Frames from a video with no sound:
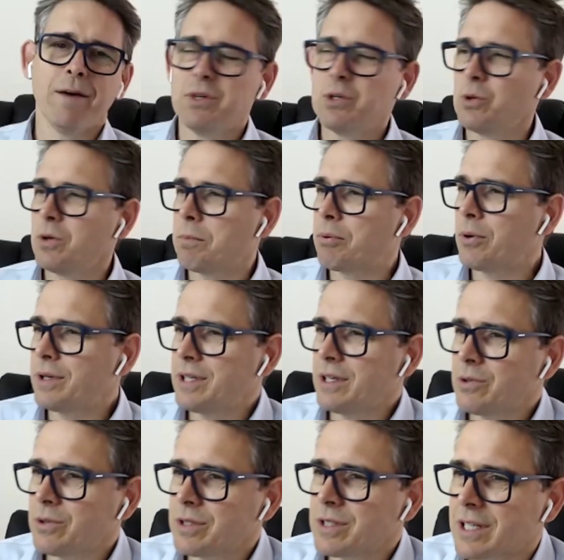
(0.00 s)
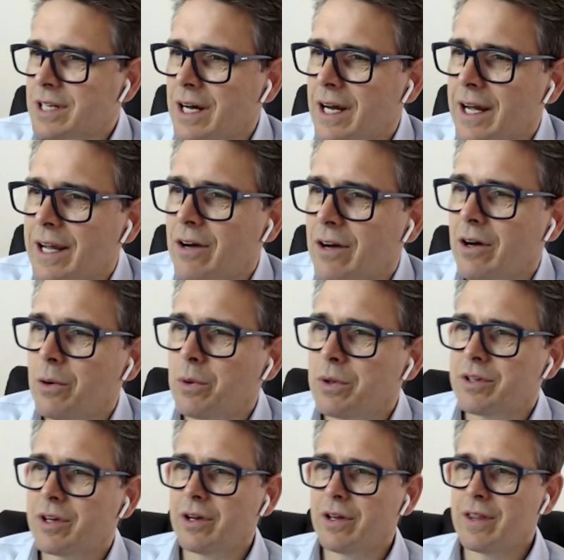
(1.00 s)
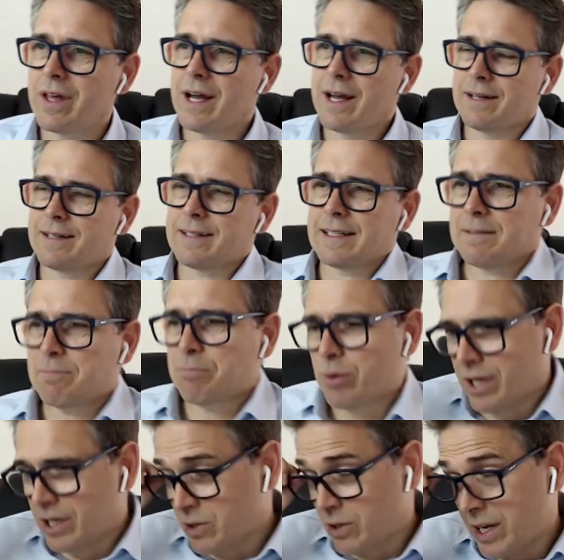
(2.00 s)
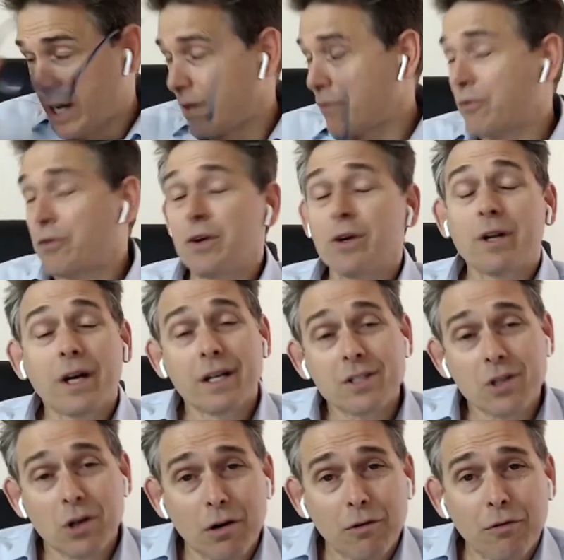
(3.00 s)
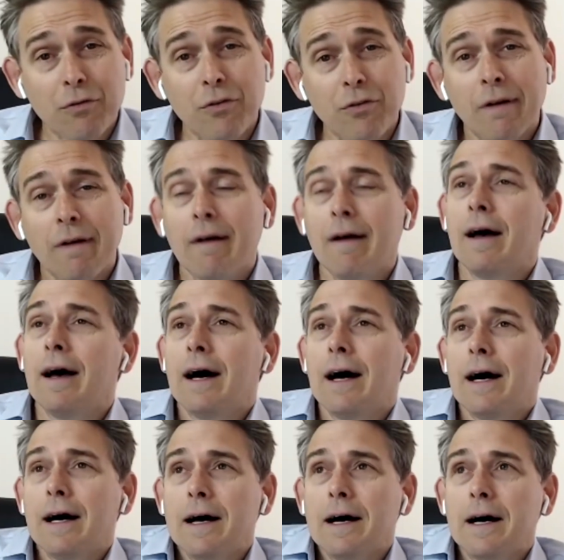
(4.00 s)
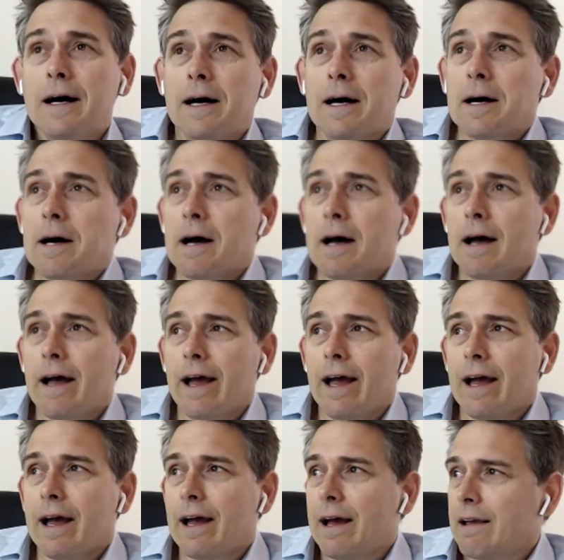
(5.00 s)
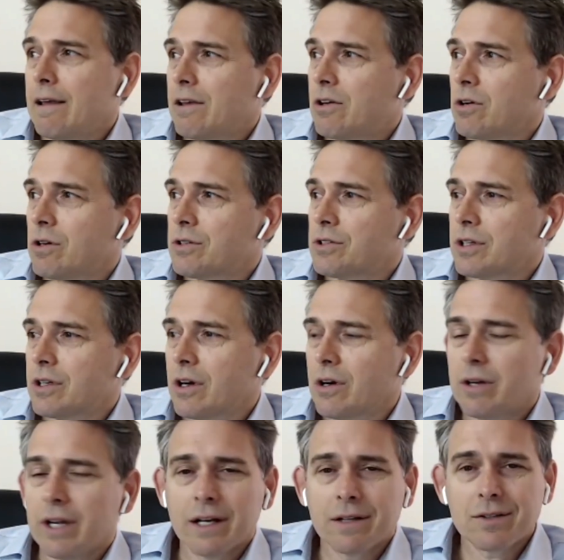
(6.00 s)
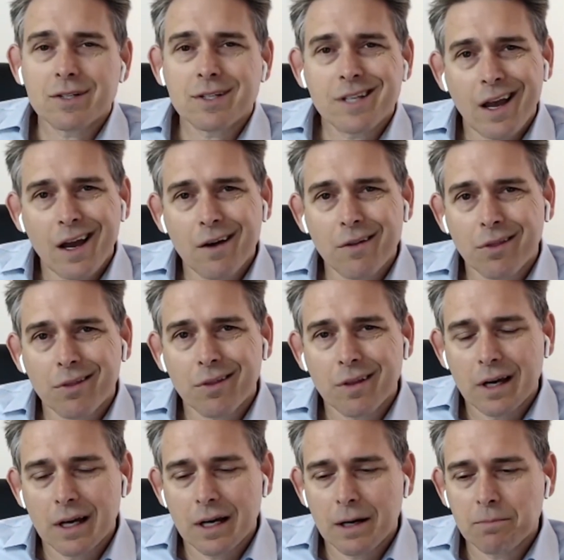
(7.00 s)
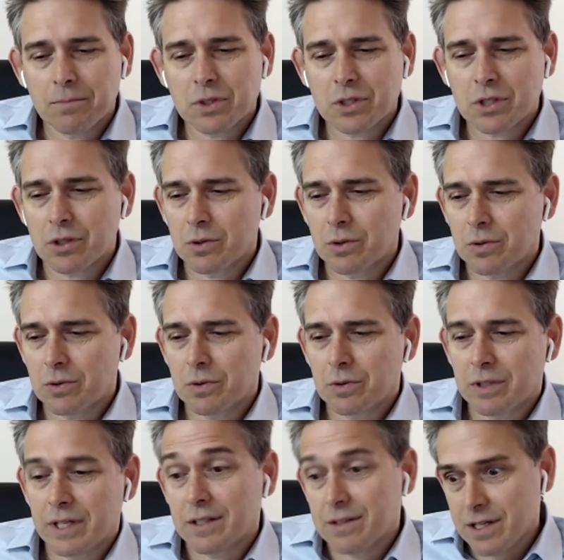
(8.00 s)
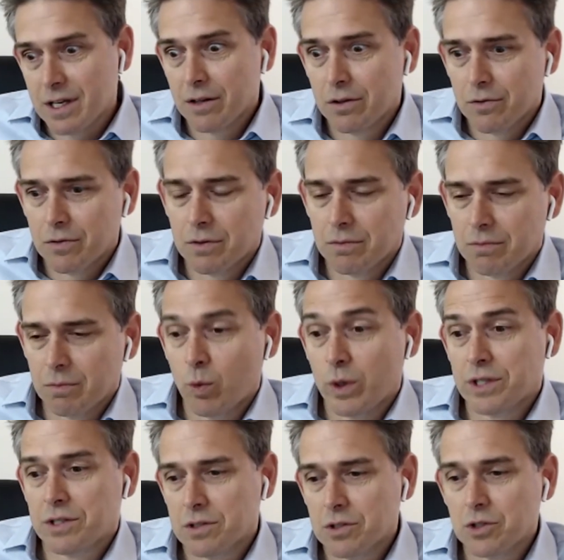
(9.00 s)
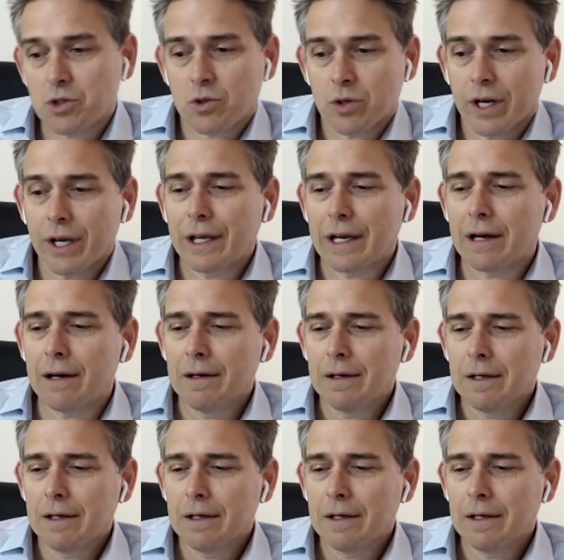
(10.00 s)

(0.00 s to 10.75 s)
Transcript: doing pretty good today. I will tell you that. Pretty good. Had a few days off. Got to go down south of Western Australia.